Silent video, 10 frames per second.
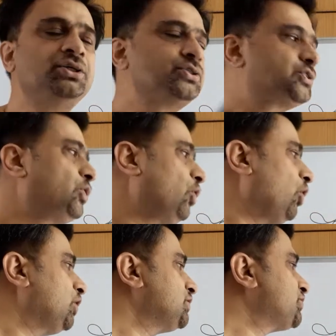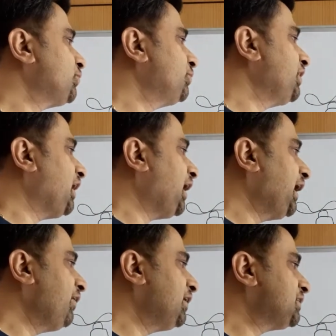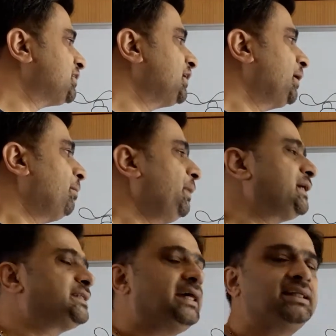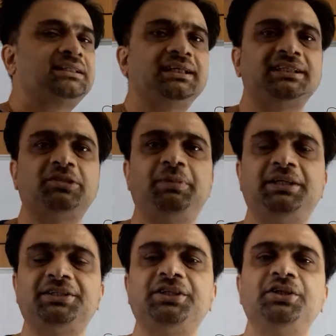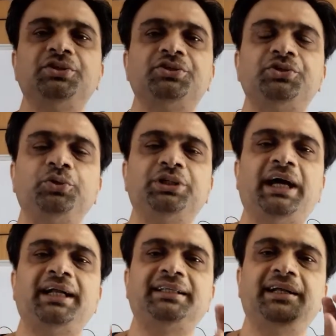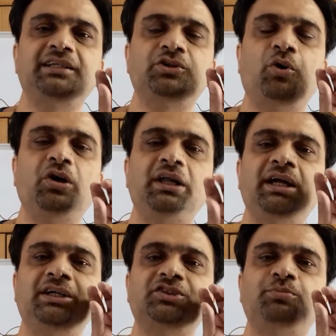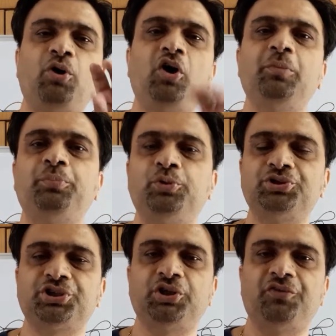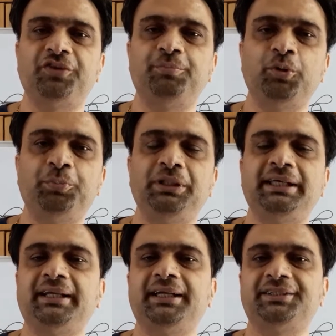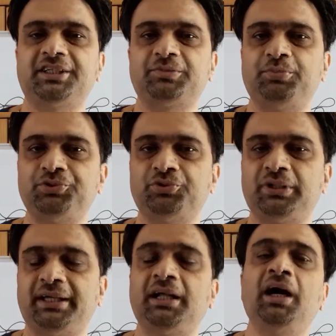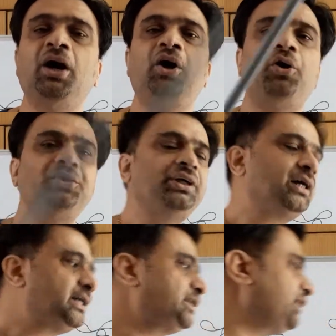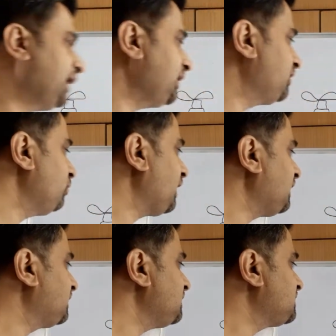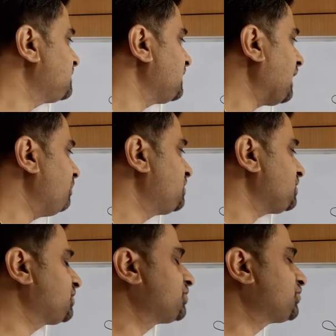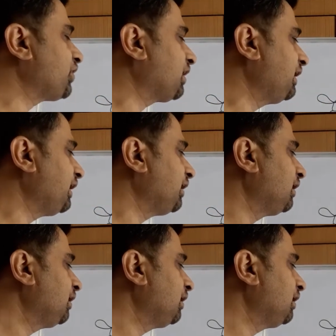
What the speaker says: So also the iris makes adjustments so that there is only a small portion of the pupil that gets exposed to light. On the other hand, look at this tap just struggling.